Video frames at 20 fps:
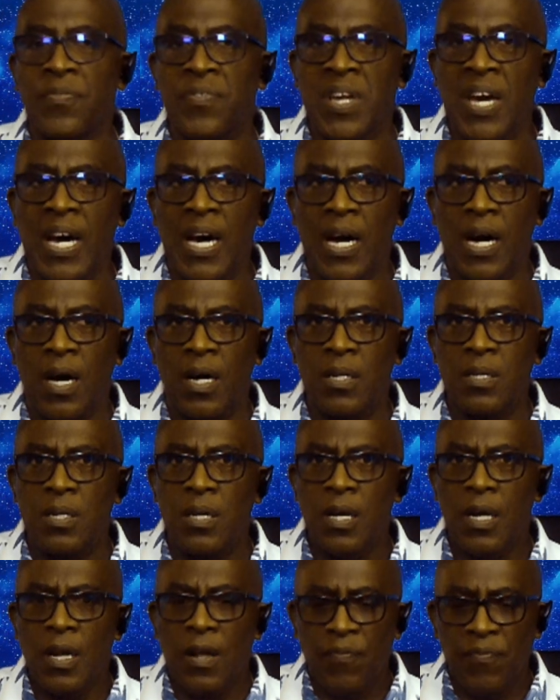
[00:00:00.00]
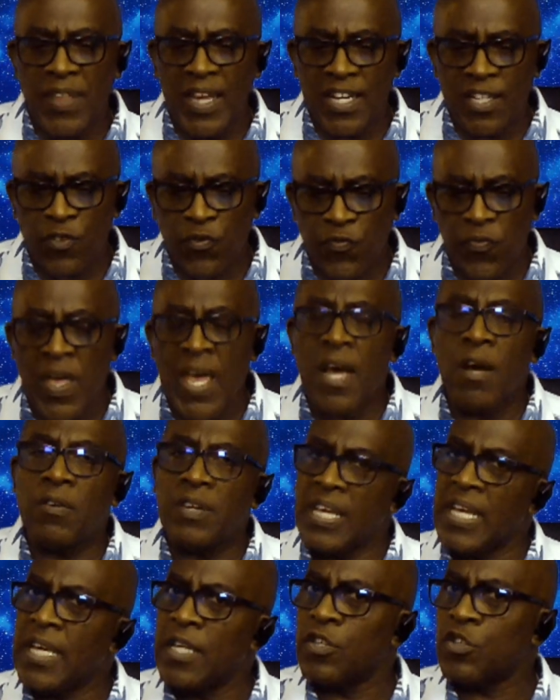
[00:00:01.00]
of God that is
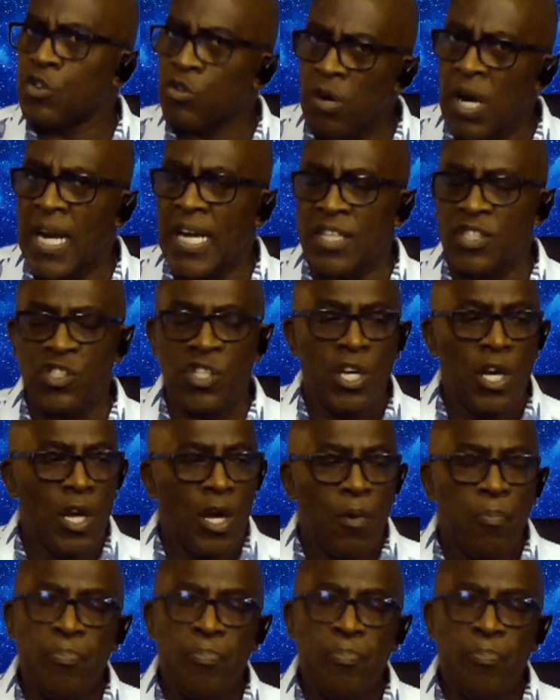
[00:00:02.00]
found in Christ.